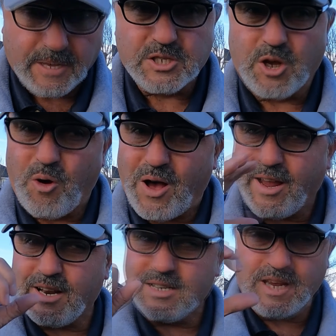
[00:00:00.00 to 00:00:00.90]
So
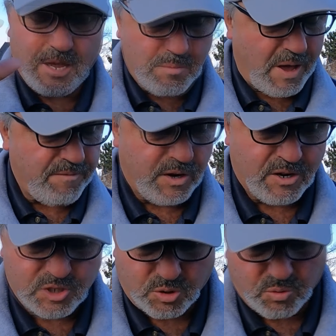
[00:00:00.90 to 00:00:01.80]
I got to tell you, my
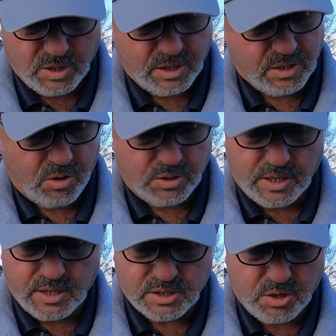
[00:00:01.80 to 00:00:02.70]
fingers are really
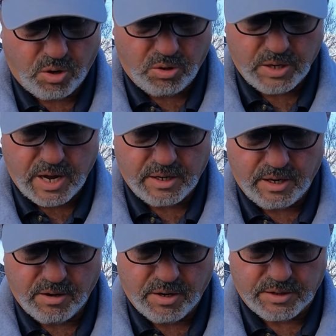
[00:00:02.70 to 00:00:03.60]
cold. It is cold out
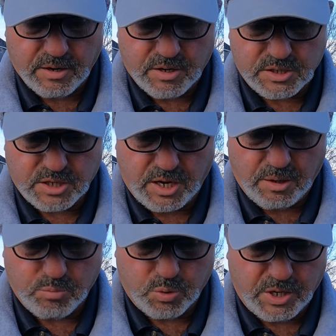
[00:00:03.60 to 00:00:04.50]
here, and there is
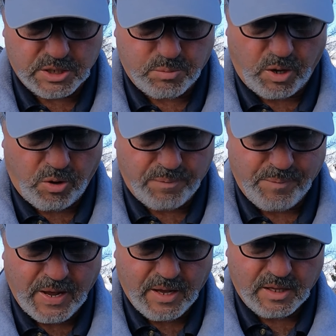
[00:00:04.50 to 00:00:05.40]
a breeze blowing.